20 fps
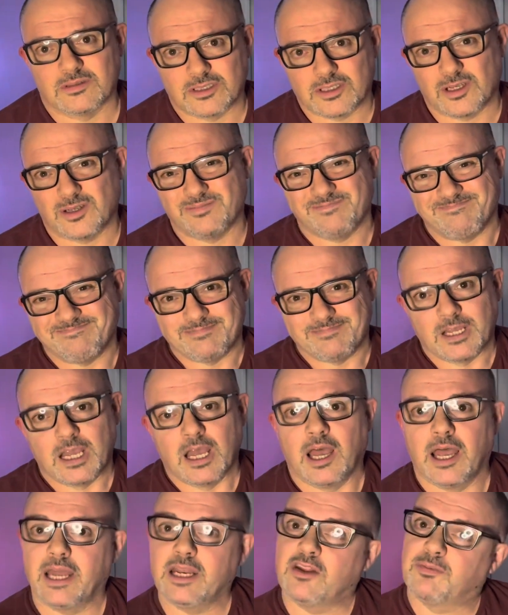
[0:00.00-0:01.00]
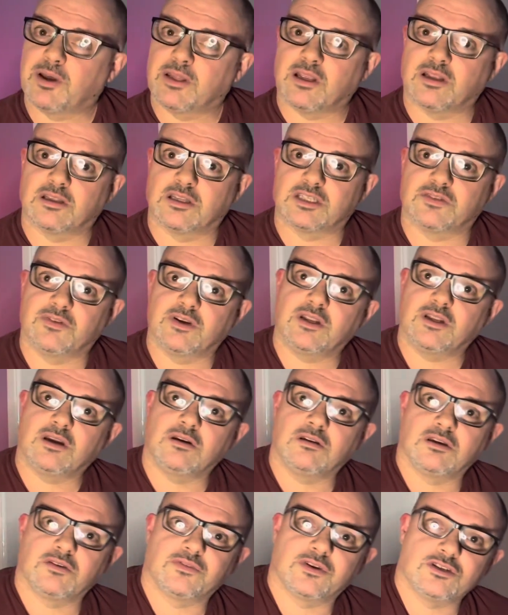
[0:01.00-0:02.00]
So, and if by the end of this video
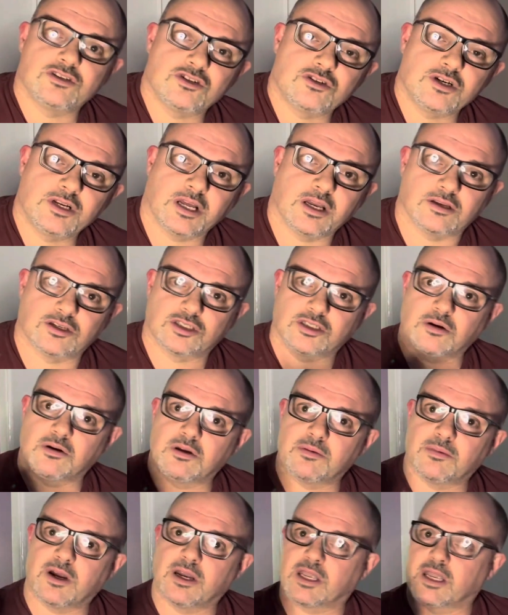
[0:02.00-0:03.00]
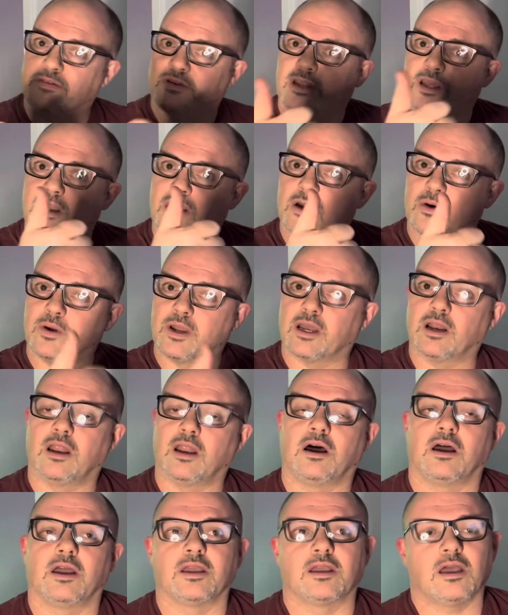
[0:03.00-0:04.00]
you've enjoyed it, show it by giving it a quick
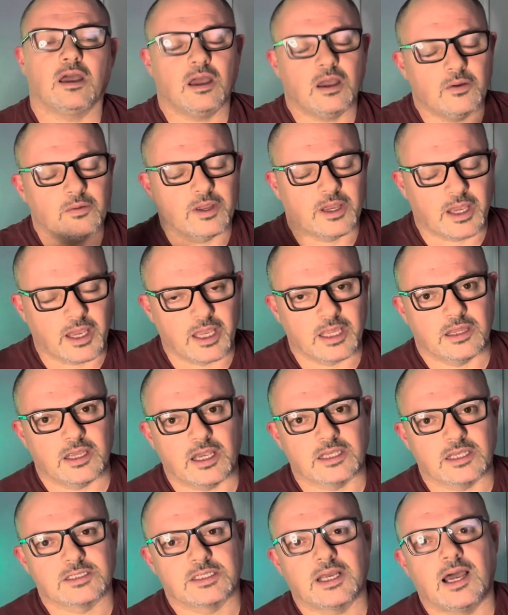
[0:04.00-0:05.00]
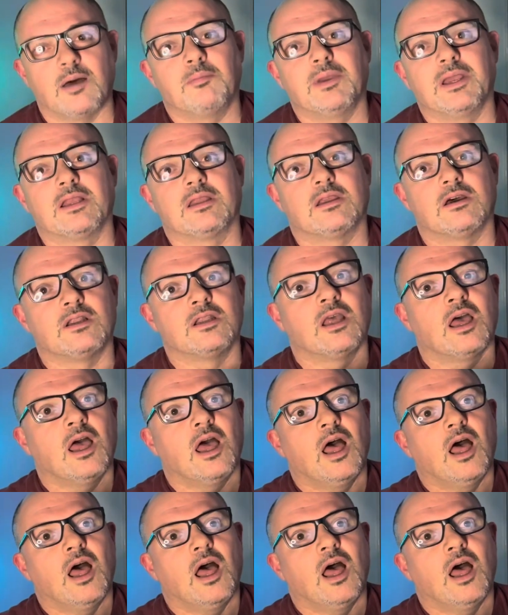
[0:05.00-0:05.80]
like. Okay, that's that bit done.